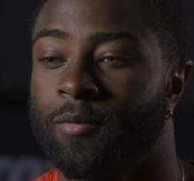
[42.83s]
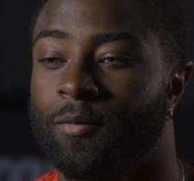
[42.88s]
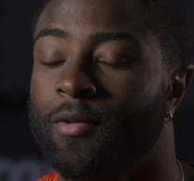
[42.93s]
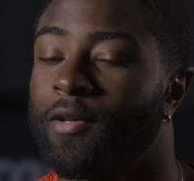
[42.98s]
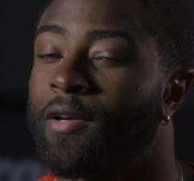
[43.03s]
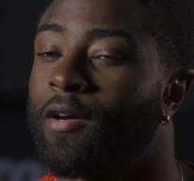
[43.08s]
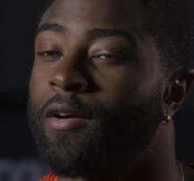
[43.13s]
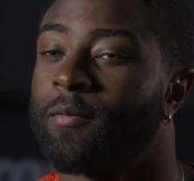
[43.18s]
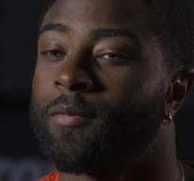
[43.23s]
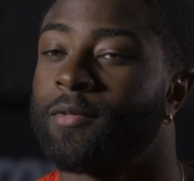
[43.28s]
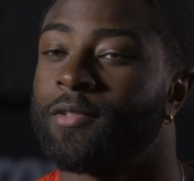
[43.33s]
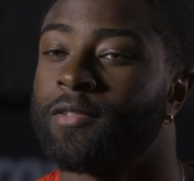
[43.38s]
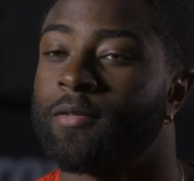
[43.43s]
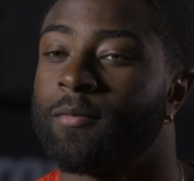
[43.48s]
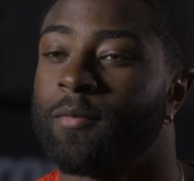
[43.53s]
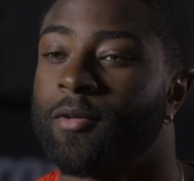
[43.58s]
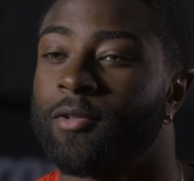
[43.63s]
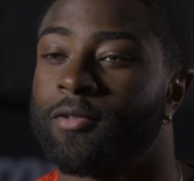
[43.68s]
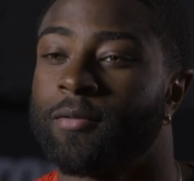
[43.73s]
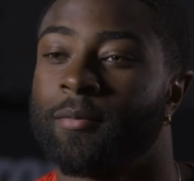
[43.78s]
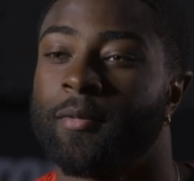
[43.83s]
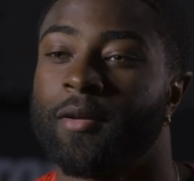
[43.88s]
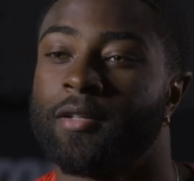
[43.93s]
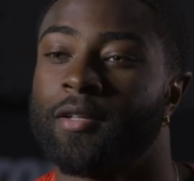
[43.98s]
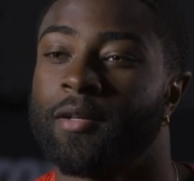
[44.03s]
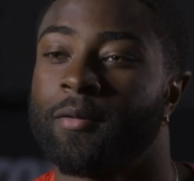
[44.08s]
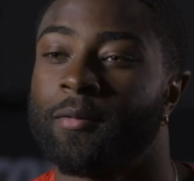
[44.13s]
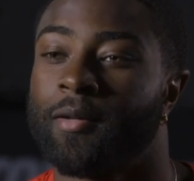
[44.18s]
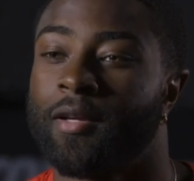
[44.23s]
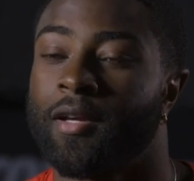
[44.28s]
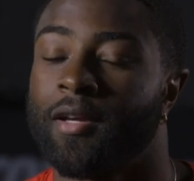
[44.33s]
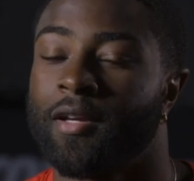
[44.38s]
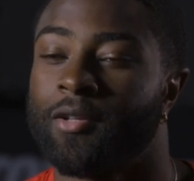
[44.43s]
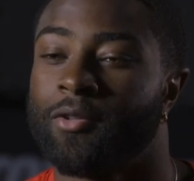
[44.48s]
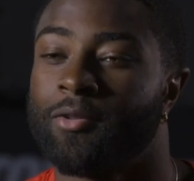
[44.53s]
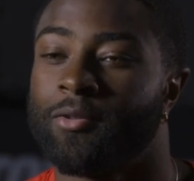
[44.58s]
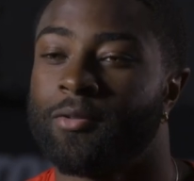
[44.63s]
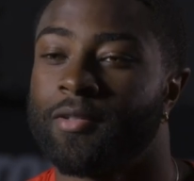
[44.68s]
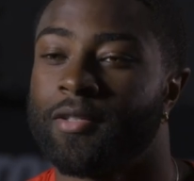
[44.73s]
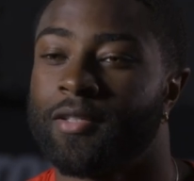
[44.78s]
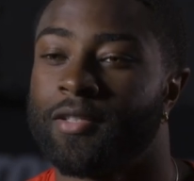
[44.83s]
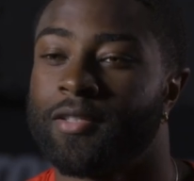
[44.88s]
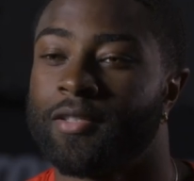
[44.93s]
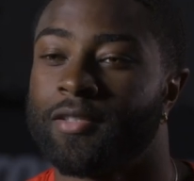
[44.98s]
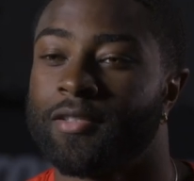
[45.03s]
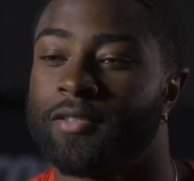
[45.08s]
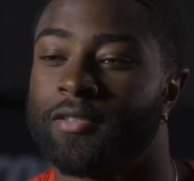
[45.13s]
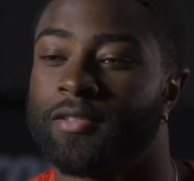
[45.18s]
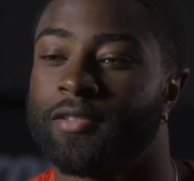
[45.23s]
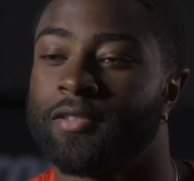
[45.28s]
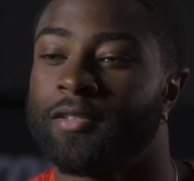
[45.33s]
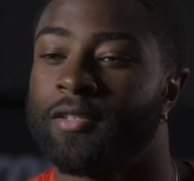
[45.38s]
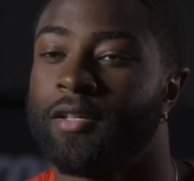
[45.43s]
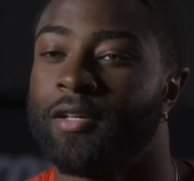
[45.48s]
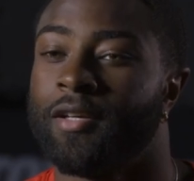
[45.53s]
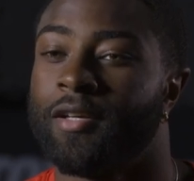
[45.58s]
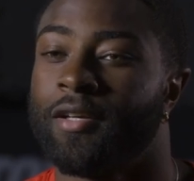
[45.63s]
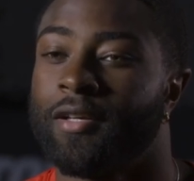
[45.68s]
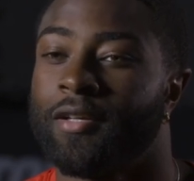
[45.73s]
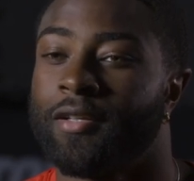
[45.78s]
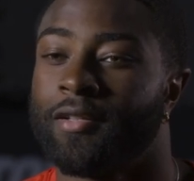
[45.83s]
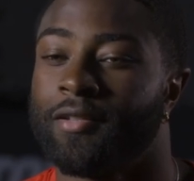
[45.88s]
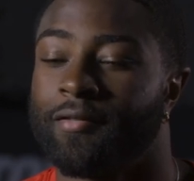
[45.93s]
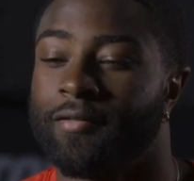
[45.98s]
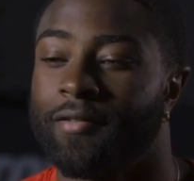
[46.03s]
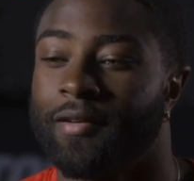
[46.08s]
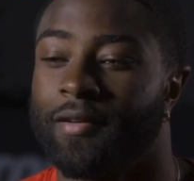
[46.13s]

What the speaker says: What I miss the most about WKU is the